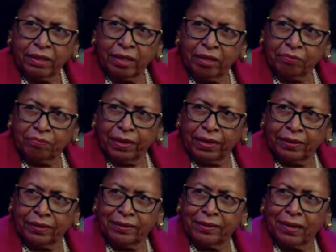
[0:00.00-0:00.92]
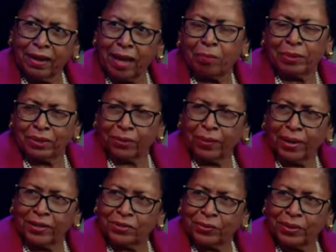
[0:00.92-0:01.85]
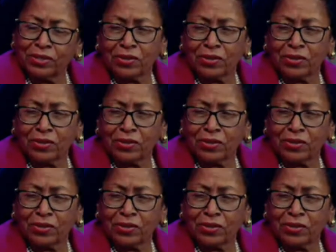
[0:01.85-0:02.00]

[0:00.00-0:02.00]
if they didn't allow me to graduate.